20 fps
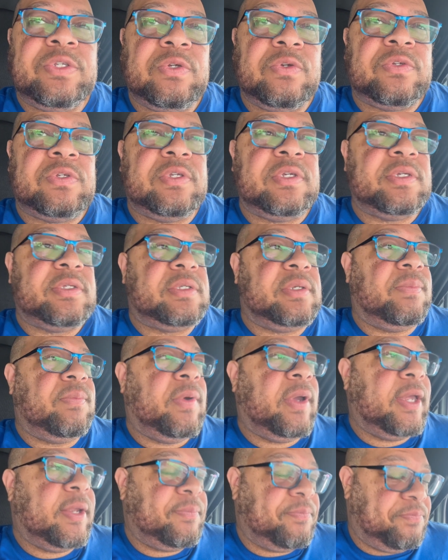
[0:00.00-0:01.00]
their system,
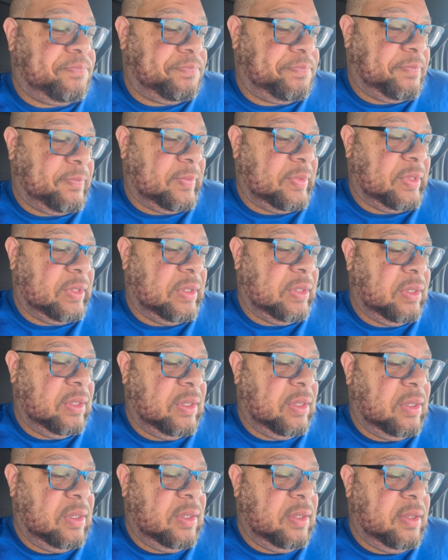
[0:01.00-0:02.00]
right,
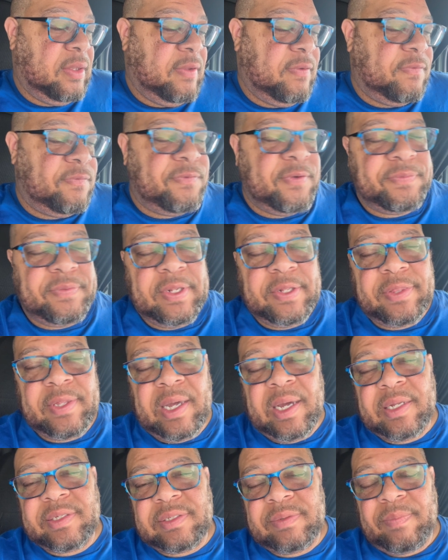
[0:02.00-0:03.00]

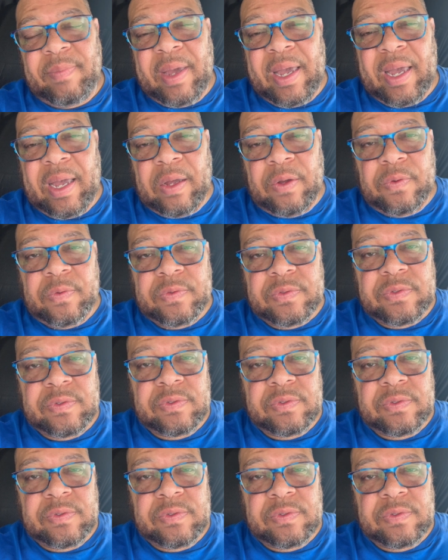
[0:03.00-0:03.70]
50,000 miles,